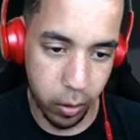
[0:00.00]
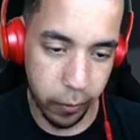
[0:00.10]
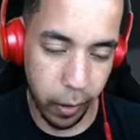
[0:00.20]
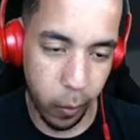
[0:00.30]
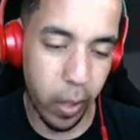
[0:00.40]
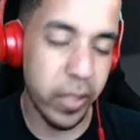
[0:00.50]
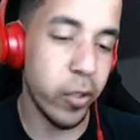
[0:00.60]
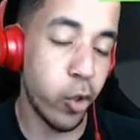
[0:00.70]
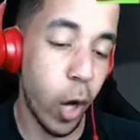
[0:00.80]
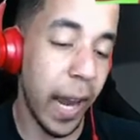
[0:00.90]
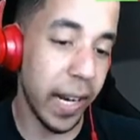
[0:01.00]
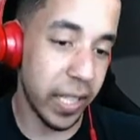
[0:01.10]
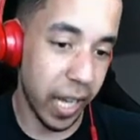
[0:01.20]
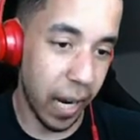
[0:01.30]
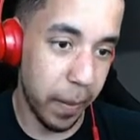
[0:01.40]
If I wasn't dragon
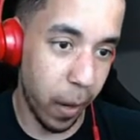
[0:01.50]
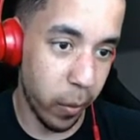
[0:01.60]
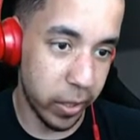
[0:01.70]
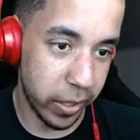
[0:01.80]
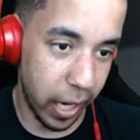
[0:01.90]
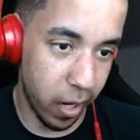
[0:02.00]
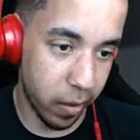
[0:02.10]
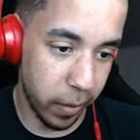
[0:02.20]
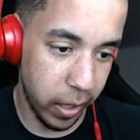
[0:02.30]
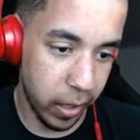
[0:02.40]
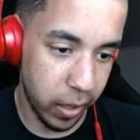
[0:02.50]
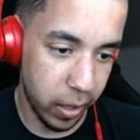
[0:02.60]
type, that would have scared me.